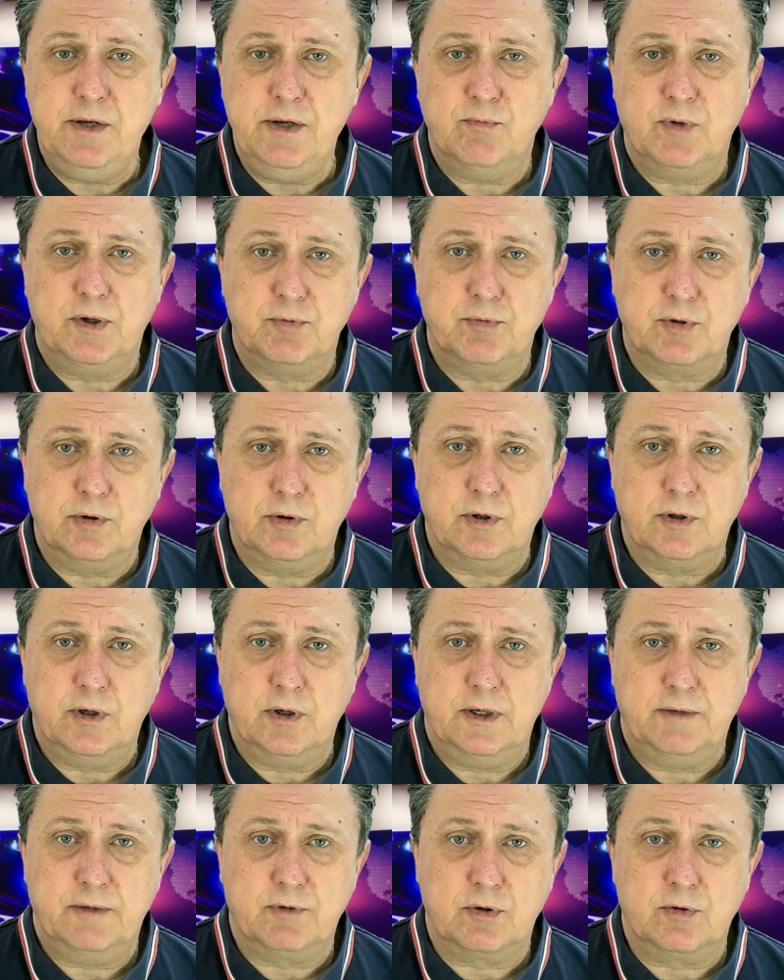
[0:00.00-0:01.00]
where we're going to
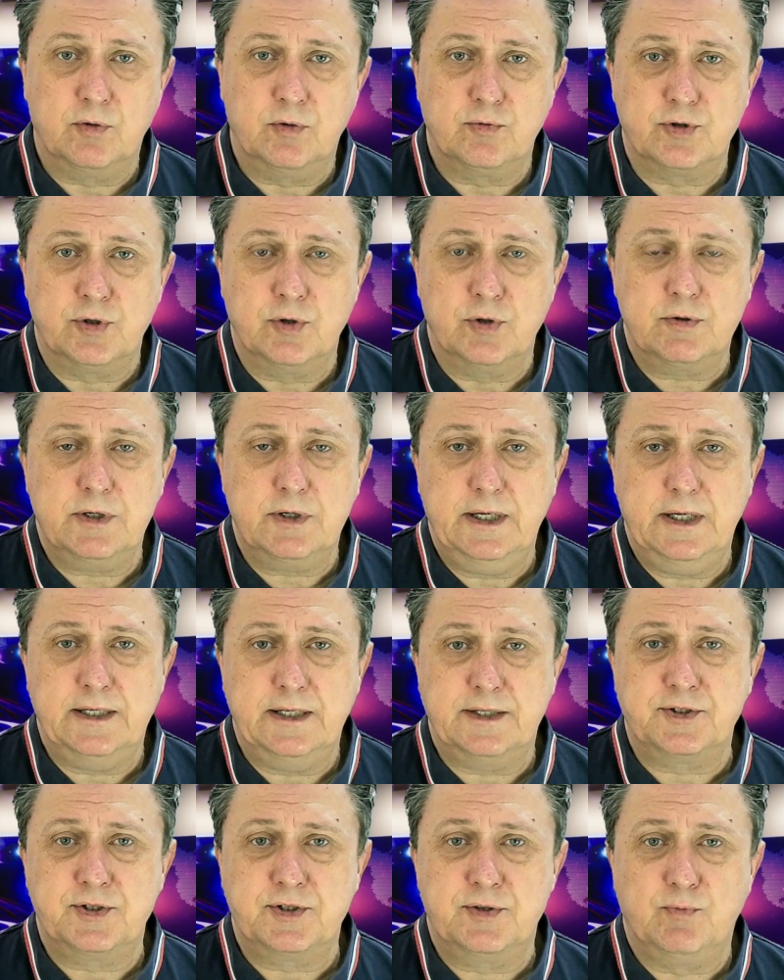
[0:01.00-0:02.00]
have a close look
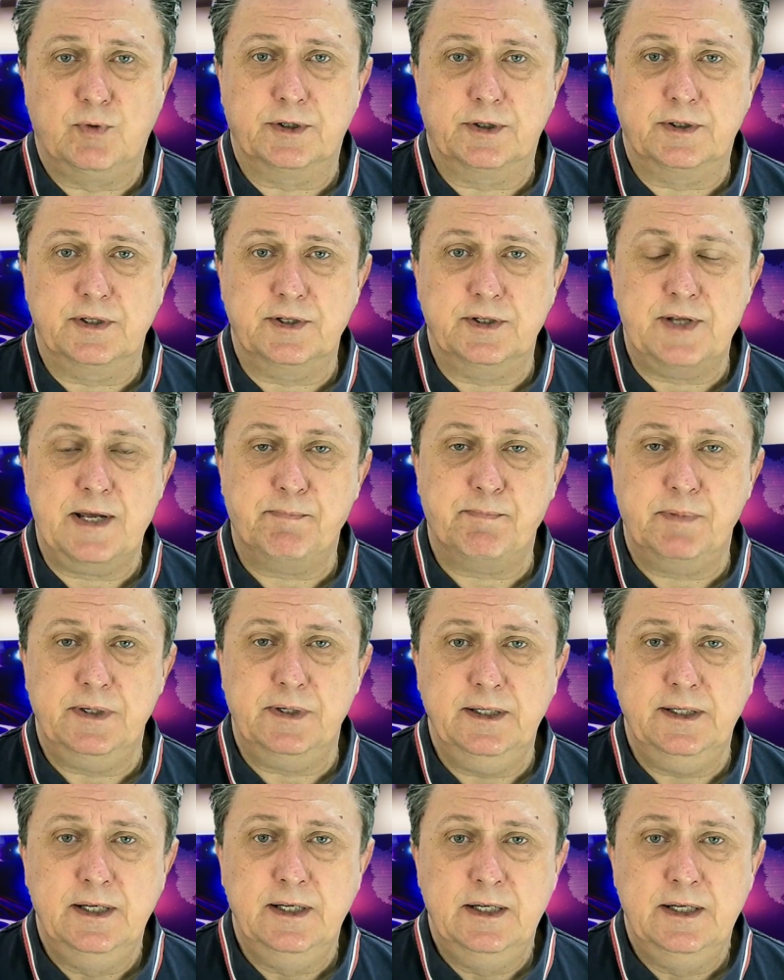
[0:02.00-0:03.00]
at what is
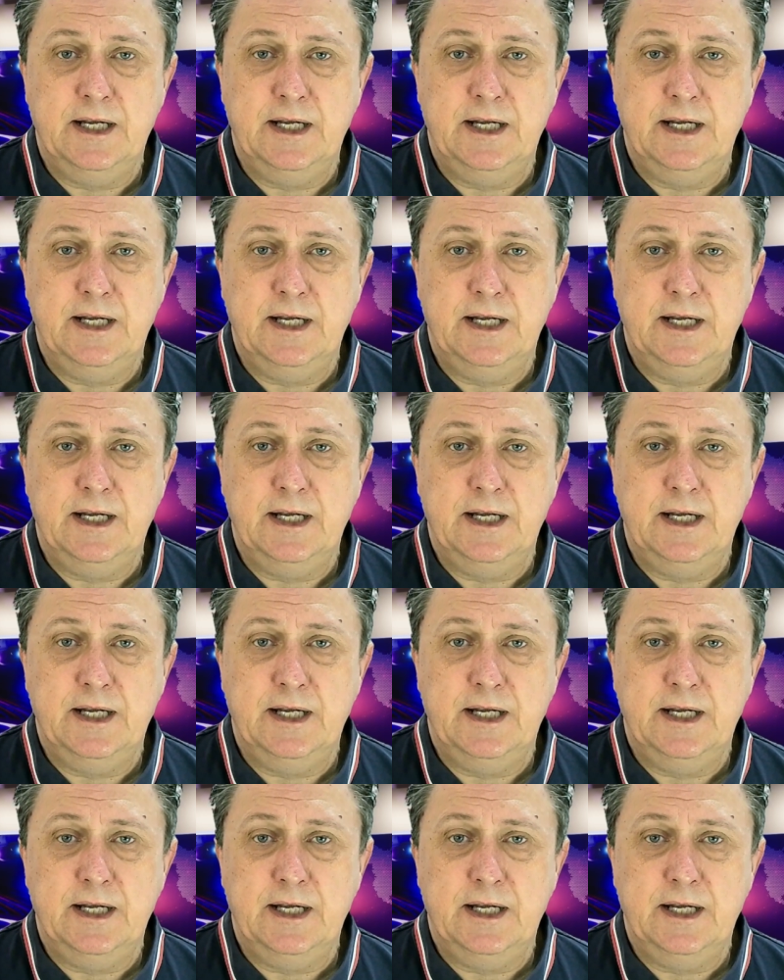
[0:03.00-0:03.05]
happening